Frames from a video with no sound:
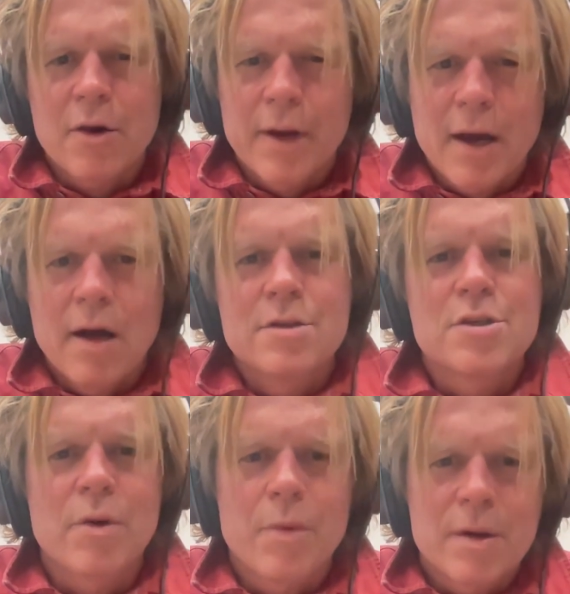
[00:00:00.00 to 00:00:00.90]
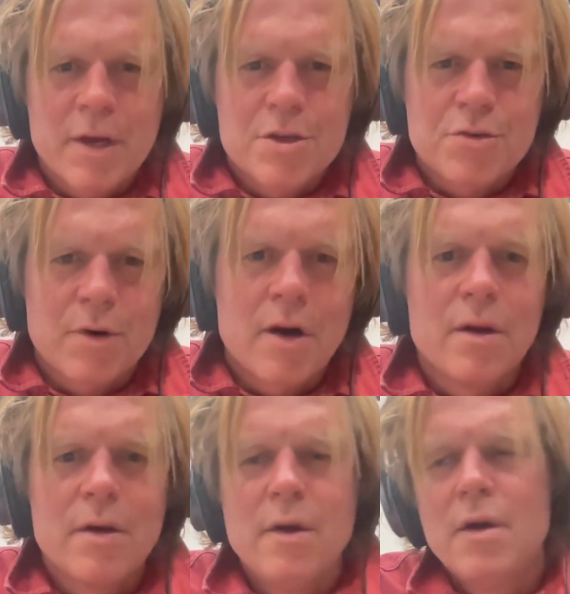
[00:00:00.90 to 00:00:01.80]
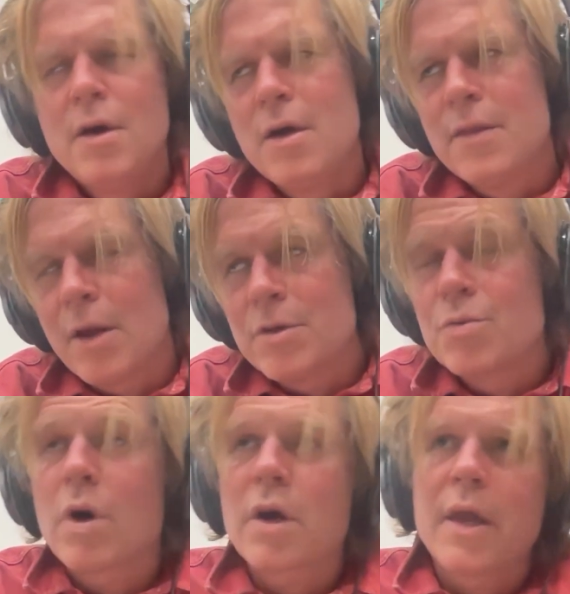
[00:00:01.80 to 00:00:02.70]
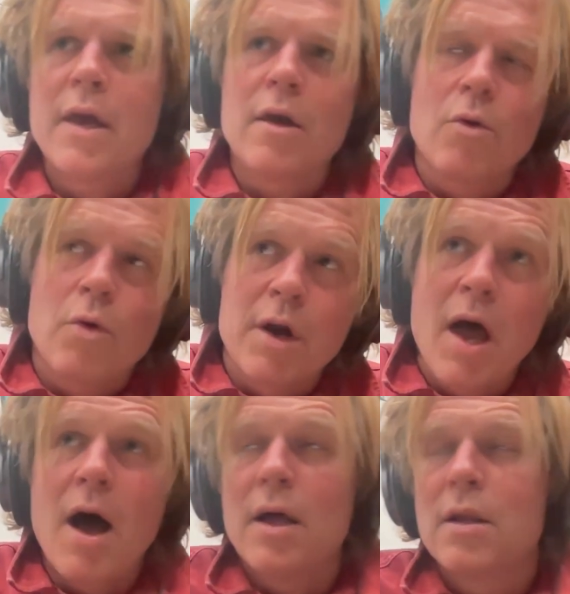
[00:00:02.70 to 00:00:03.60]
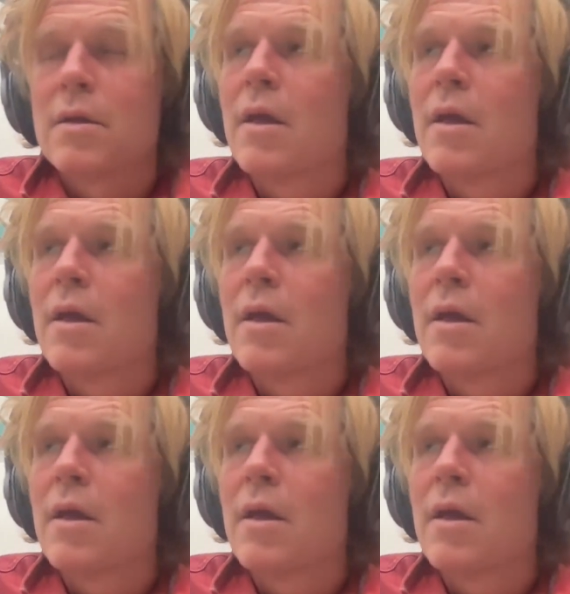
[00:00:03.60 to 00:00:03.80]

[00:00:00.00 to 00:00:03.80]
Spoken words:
going on, so I wanted to make sure that was working or not.